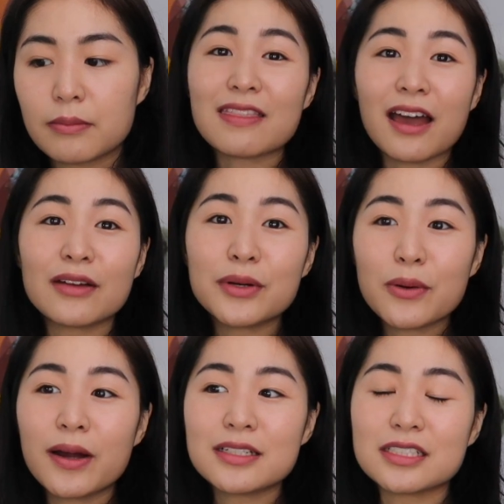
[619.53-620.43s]
That
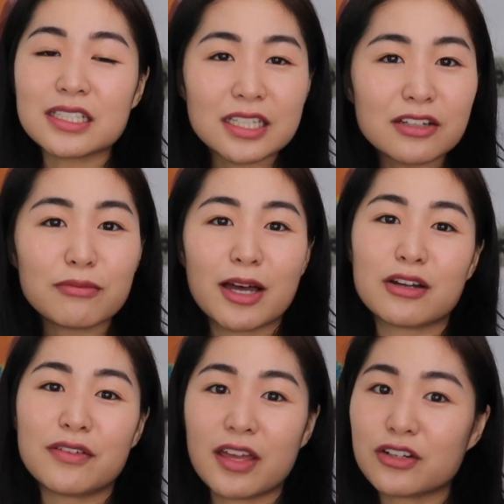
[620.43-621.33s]
requires a good amount
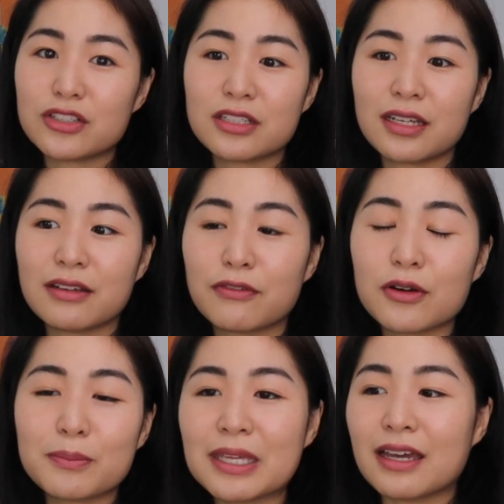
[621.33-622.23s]
of energy,
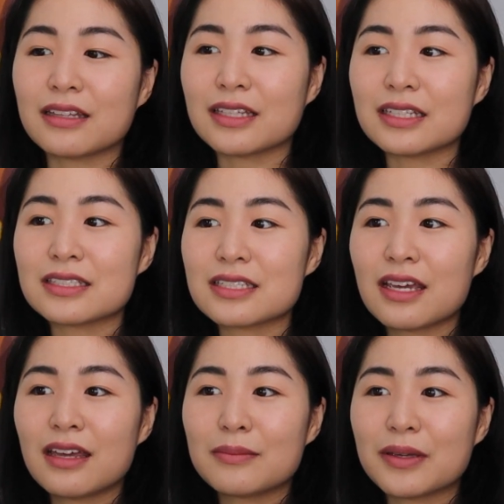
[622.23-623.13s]
for me at least,
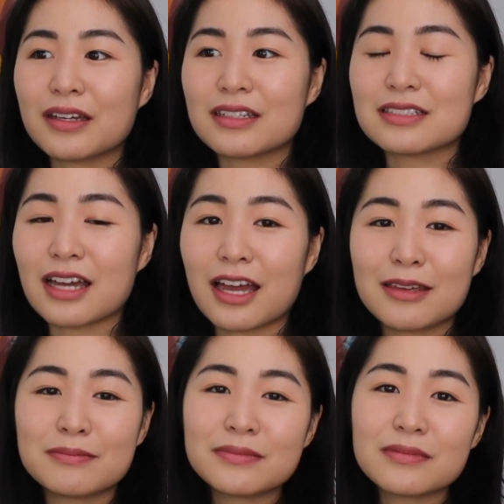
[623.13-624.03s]
because
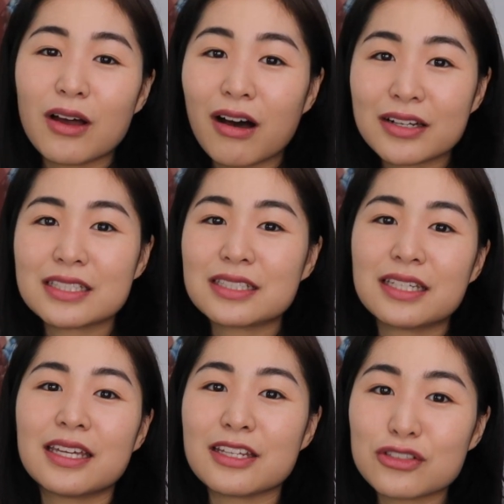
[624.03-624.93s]
I'm
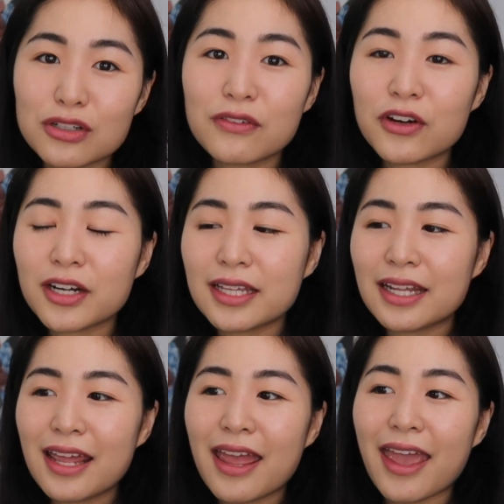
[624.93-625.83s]
honestly
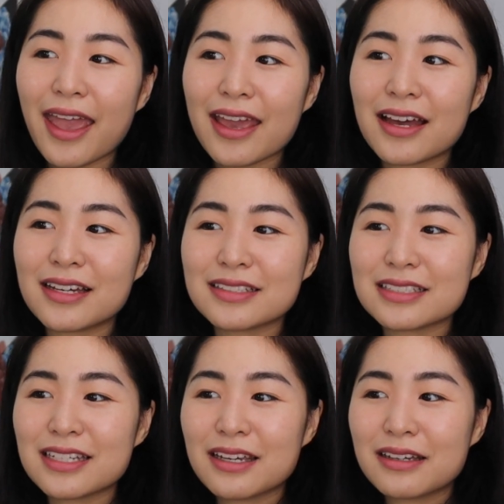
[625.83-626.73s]
introverted,
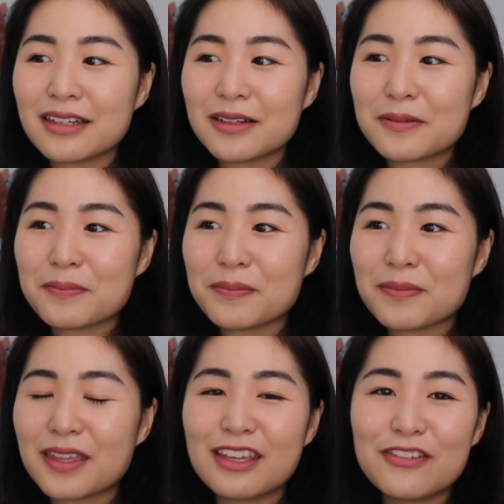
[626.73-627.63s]
and
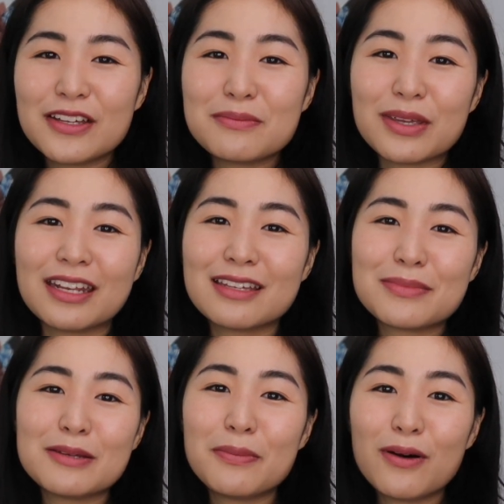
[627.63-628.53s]
even meeting
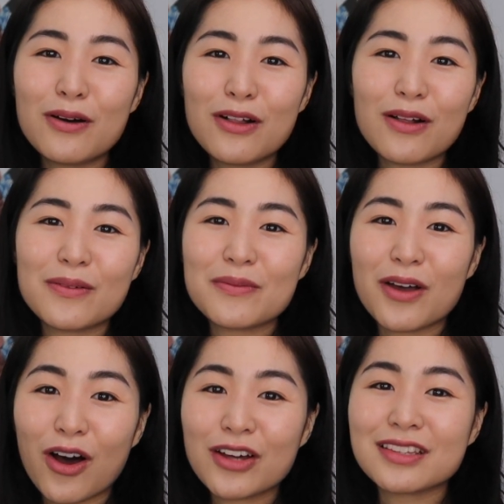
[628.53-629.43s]
people
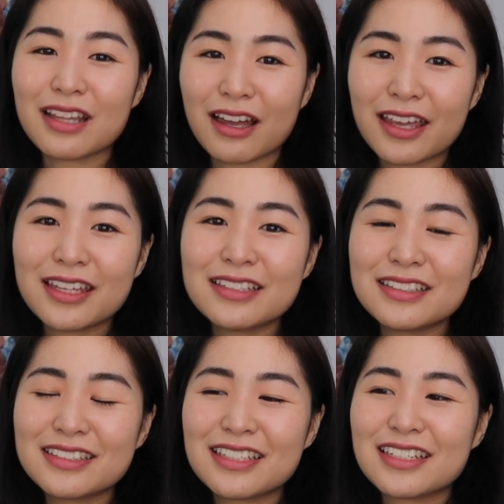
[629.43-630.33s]
online
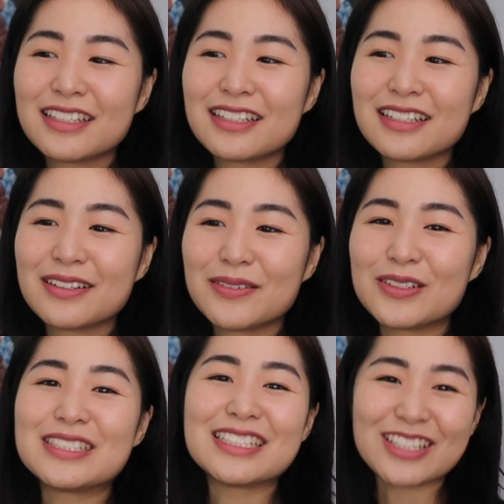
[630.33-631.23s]

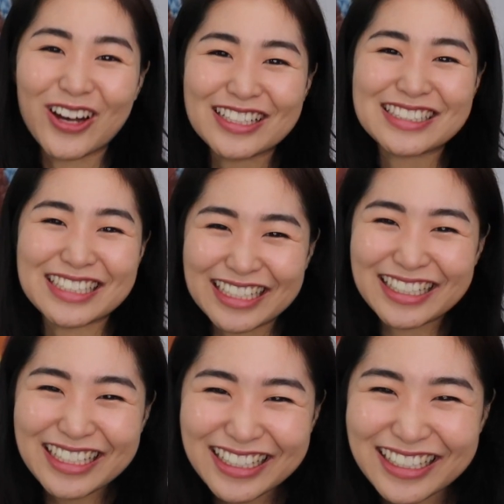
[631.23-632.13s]
was exhausting.